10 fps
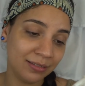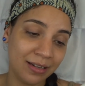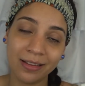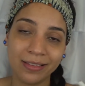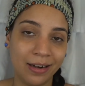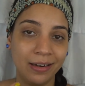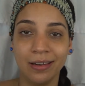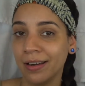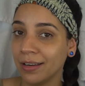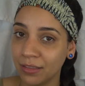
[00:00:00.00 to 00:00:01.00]
Not that I
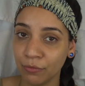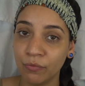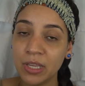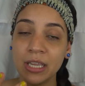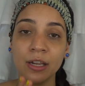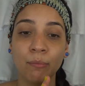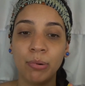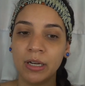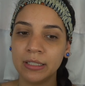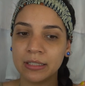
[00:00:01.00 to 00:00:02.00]
need anything vegan,
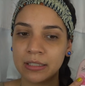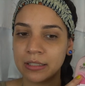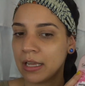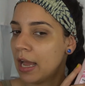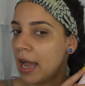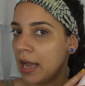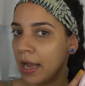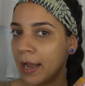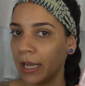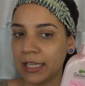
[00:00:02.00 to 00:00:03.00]
but
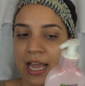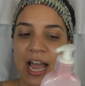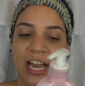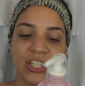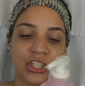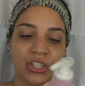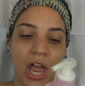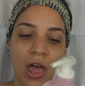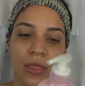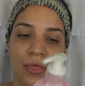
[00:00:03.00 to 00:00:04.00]
yeah, I just
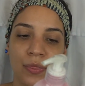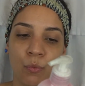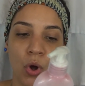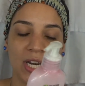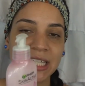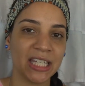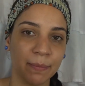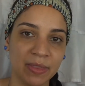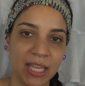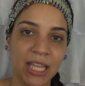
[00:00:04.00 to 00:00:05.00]
wanted
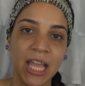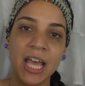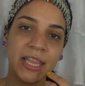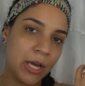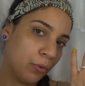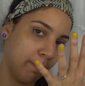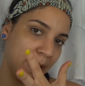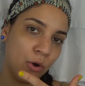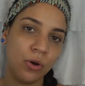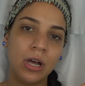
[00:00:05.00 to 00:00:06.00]
something that would
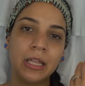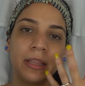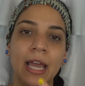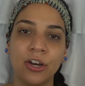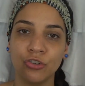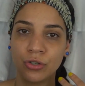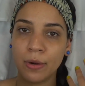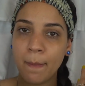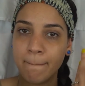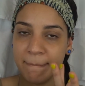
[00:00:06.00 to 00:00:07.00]
melt the
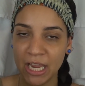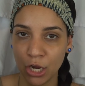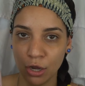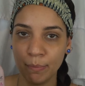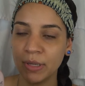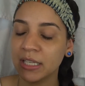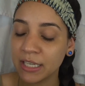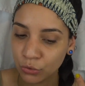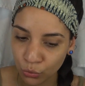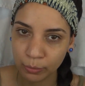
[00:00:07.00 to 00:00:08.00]
extra makeup because
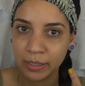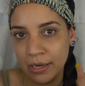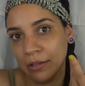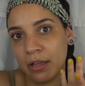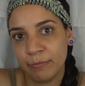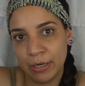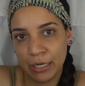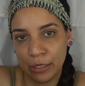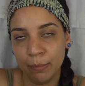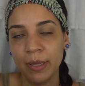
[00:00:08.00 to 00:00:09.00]
I do apply a lot of
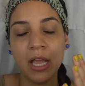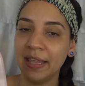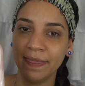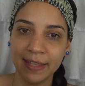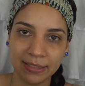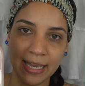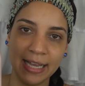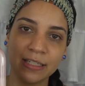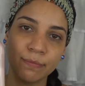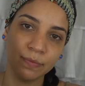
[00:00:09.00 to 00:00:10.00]
makeup, and this
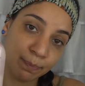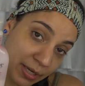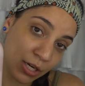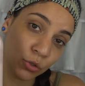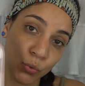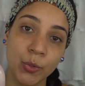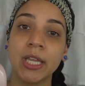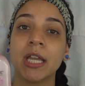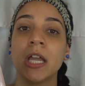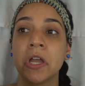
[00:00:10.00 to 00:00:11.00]
has been
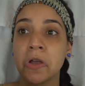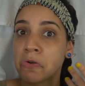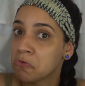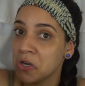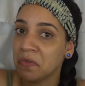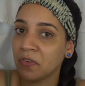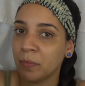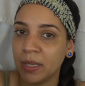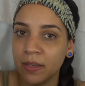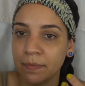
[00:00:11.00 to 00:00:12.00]
doing good for
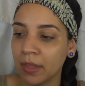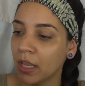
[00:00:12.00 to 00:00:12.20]
me.